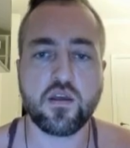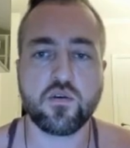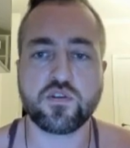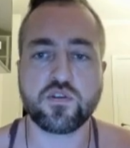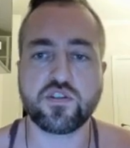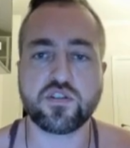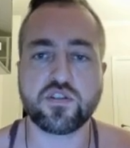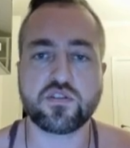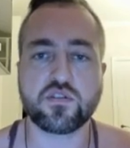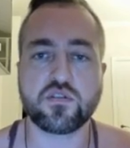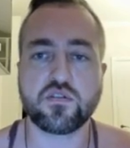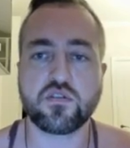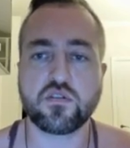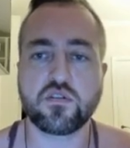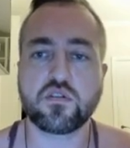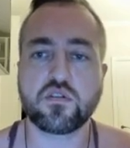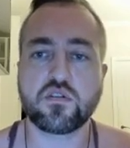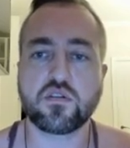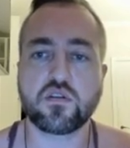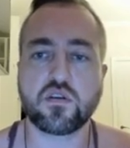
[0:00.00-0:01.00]
which is
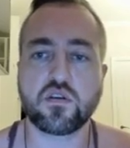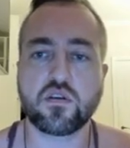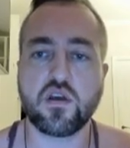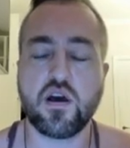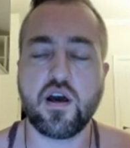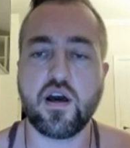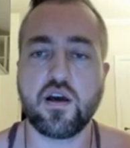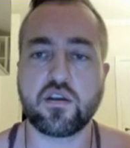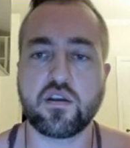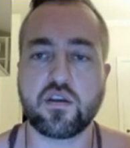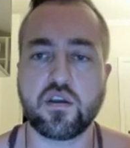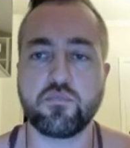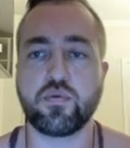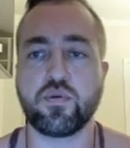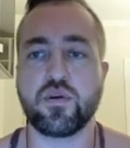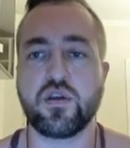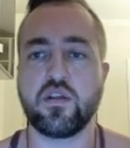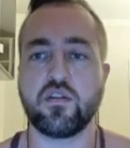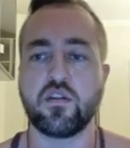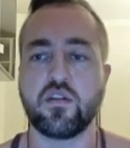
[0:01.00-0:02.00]

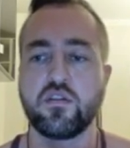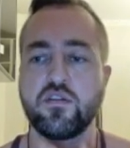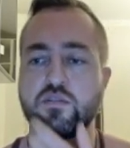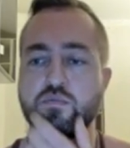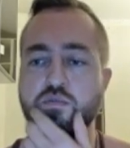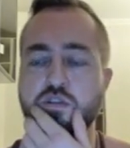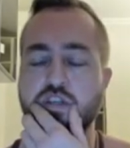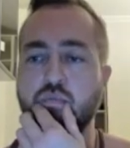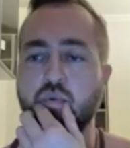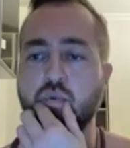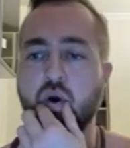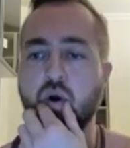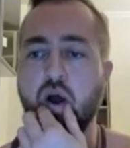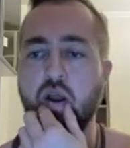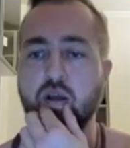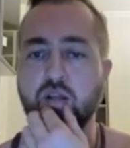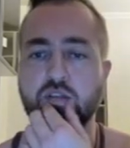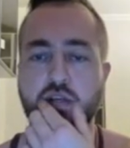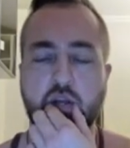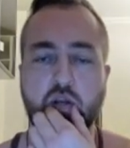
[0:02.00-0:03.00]
complete in the Leads Machine
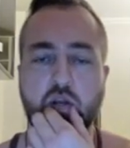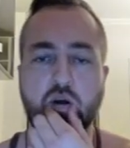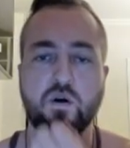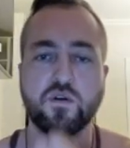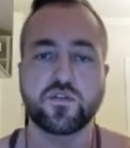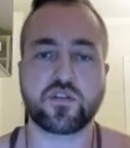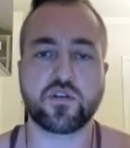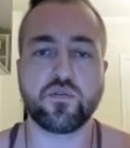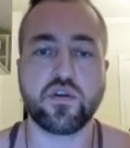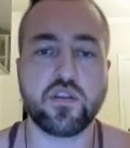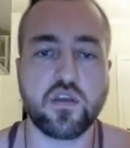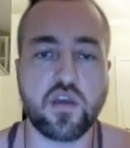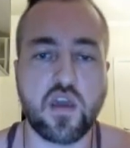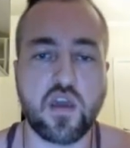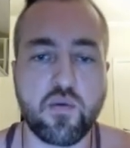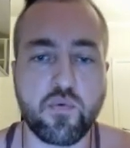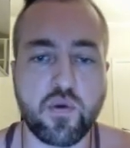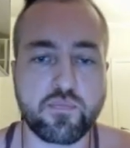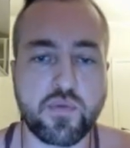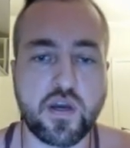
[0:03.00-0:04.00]
product and also in
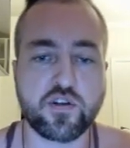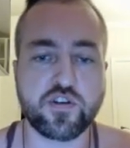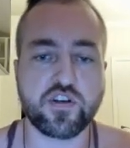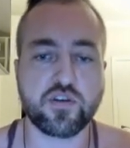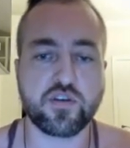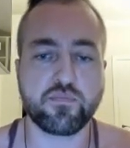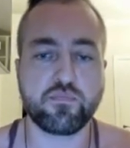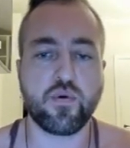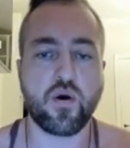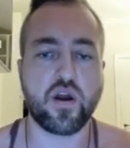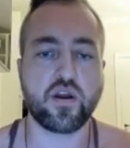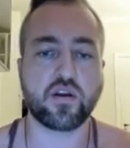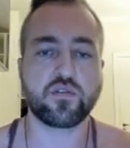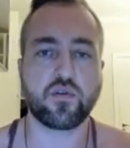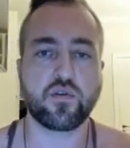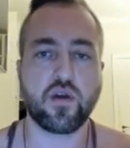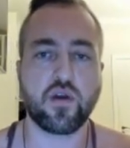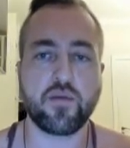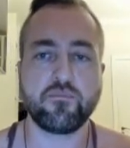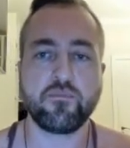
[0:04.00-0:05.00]
the 8-week mentorship
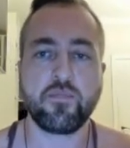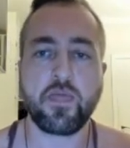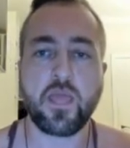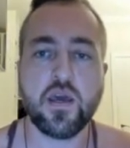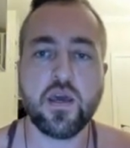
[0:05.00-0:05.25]
product, okay?